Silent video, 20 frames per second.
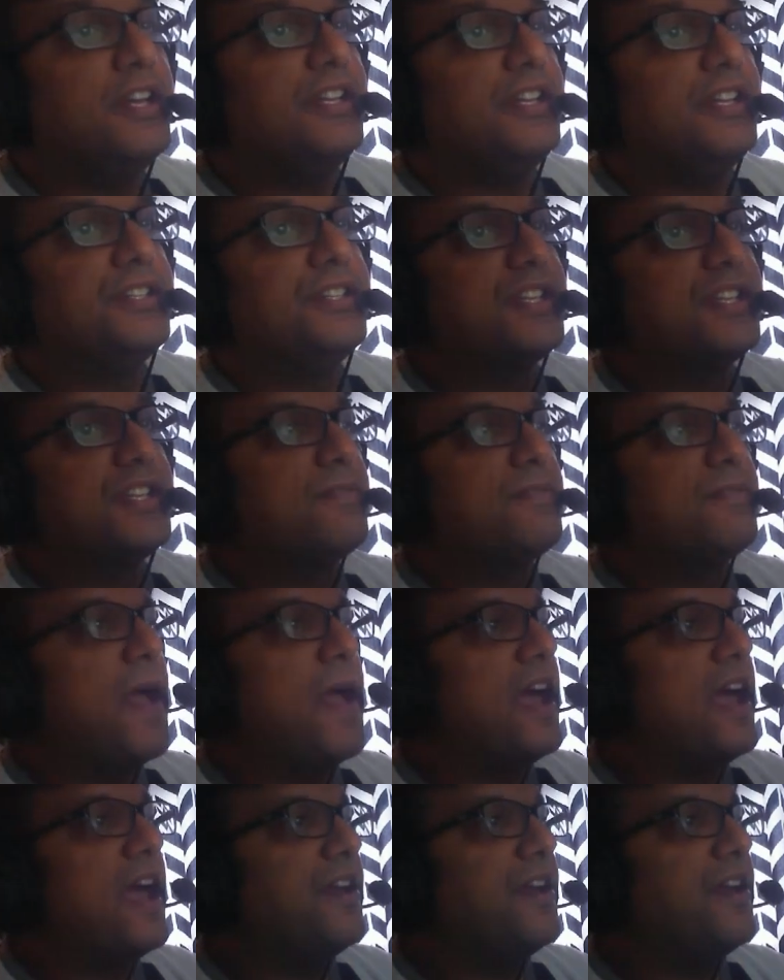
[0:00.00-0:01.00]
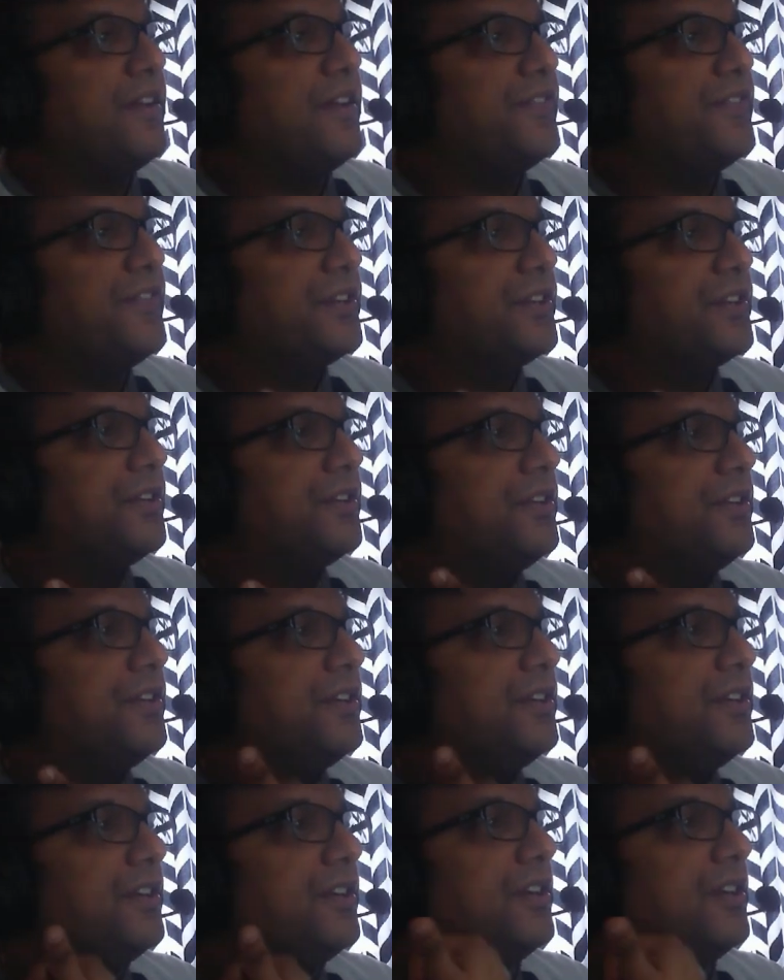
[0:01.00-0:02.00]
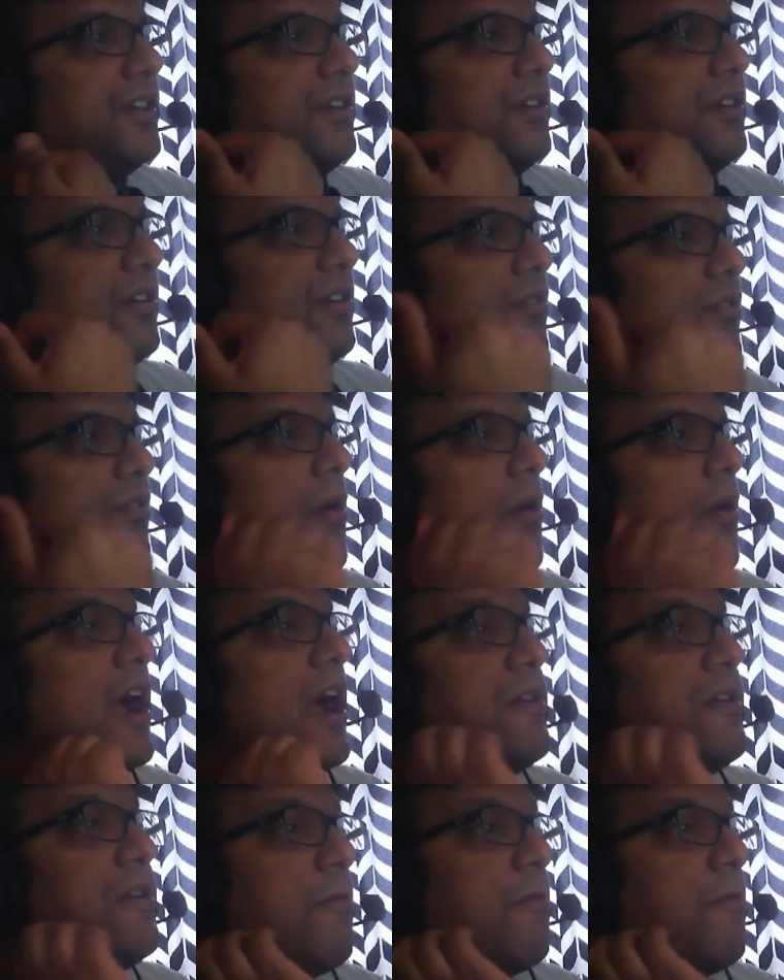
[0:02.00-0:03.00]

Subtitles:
Is this man I fear? Why?